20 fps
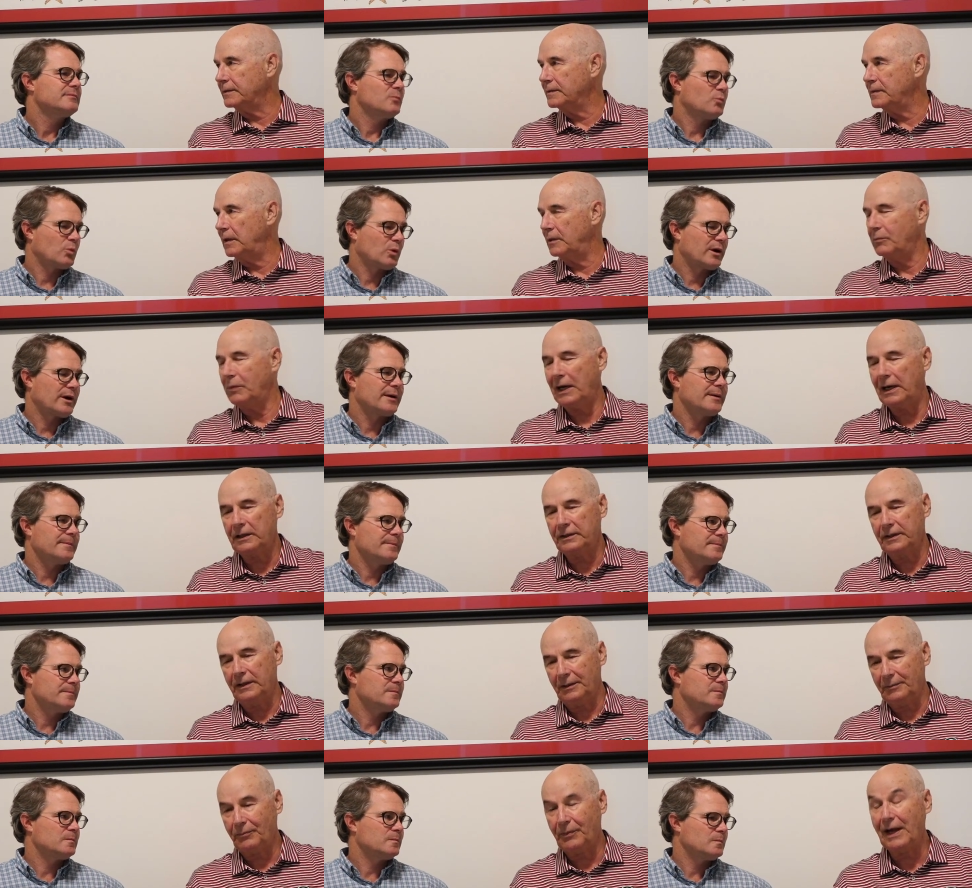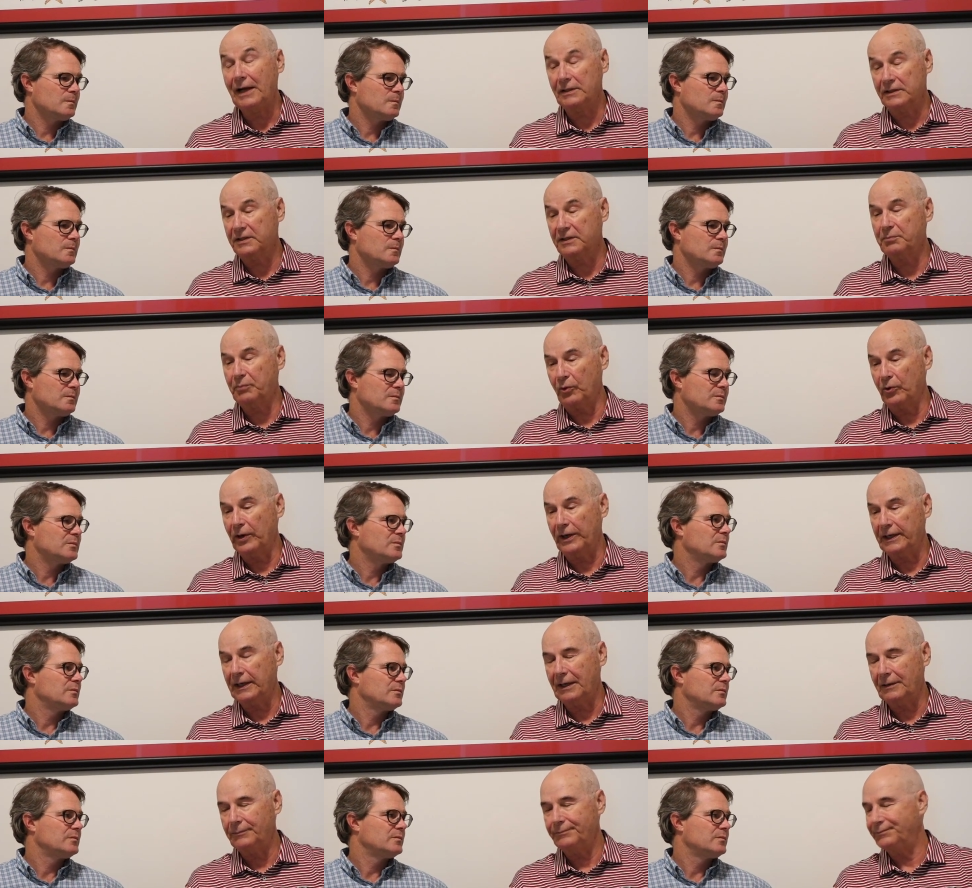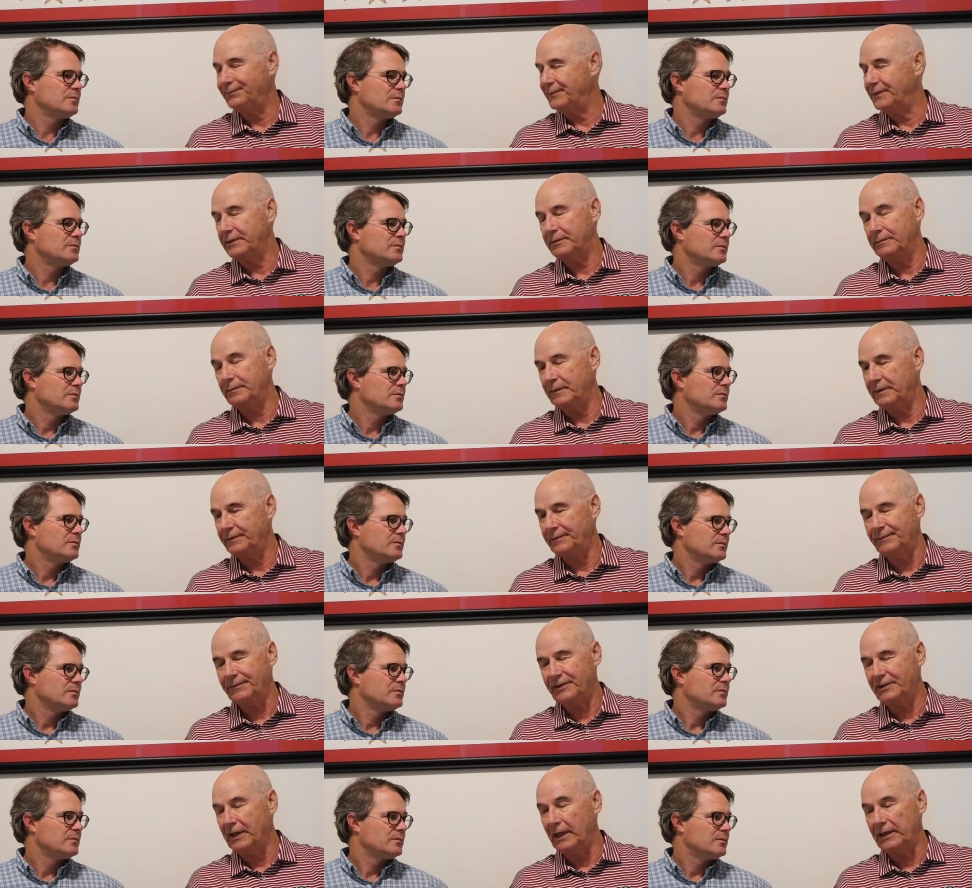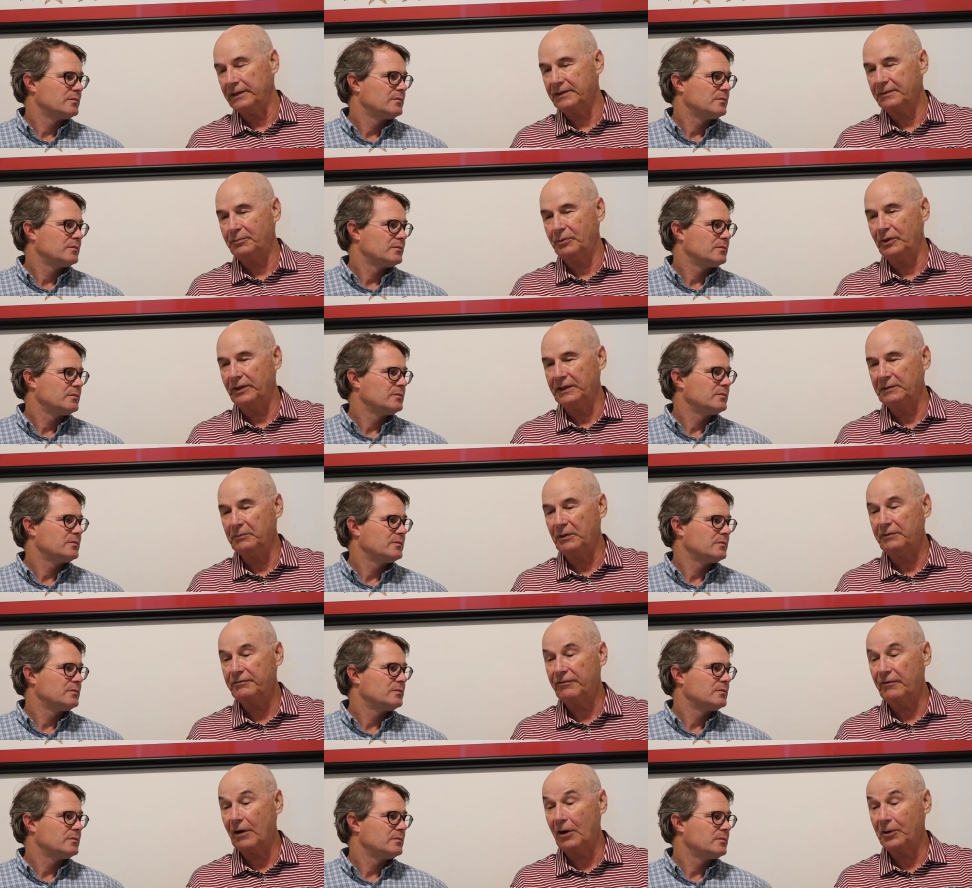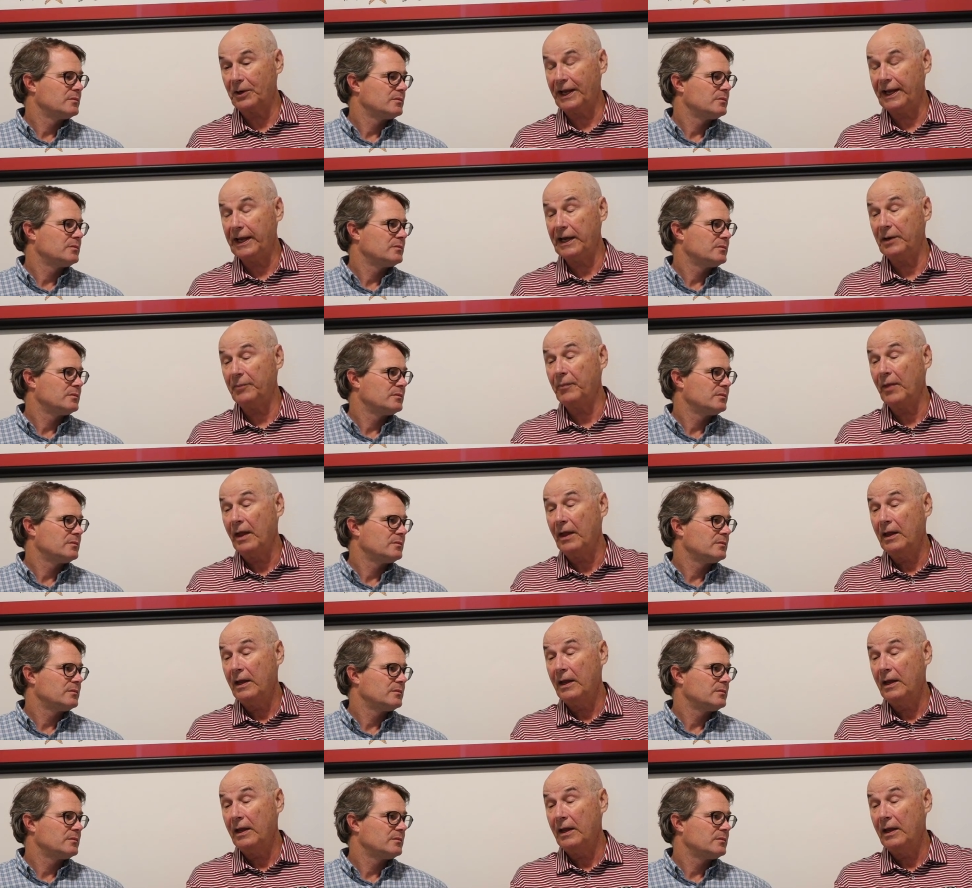Speaker 1: Right. About, about spring. Um, it's not spring, but fall camp.